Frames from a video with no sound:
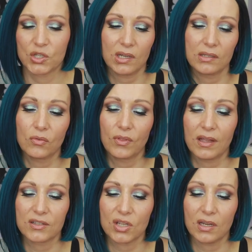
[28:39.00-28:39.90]
Shall I do
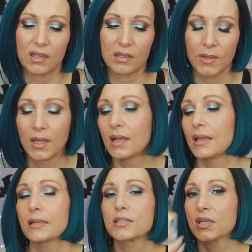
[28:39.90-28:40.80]
that? Shall I keep?
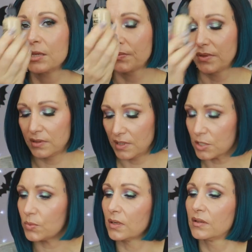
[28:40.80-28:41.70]
Let's keep
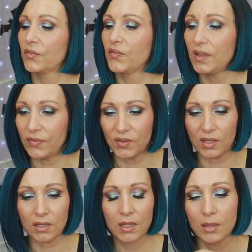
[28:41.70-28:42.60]
this one, the
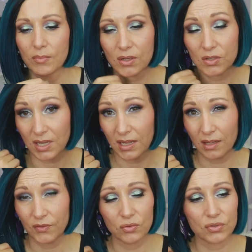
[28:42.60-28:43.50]
50, because I
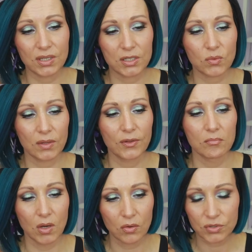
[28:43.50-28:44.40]
have used this one the
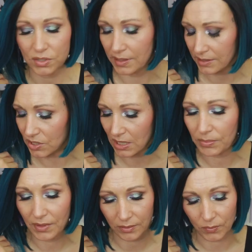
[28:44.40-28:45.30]
most. Let's
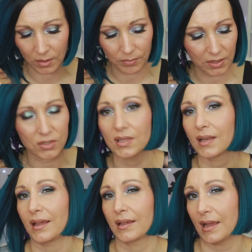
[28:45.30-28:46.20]
keep that one because
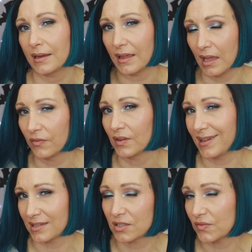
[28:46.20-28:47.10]
then I kind of have an
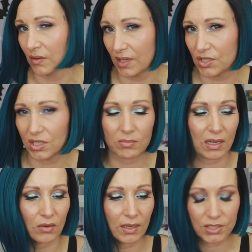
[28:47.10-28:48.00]
Essence foundation in
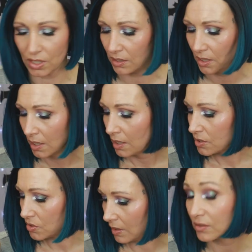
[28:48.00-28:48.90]
my collection.
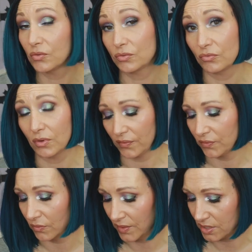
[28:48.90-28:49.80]
So I could do a
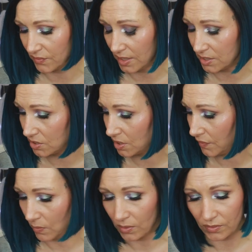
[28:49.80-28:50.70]
full face of Essence
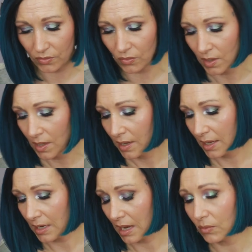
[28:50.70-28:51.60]
if I wanted to.
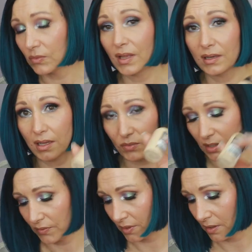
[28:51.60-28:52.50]
And I will then get
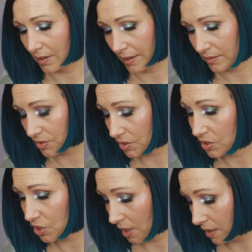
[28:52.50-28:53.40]
rid of the
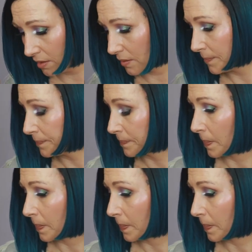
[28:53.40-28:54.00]
lightest shade.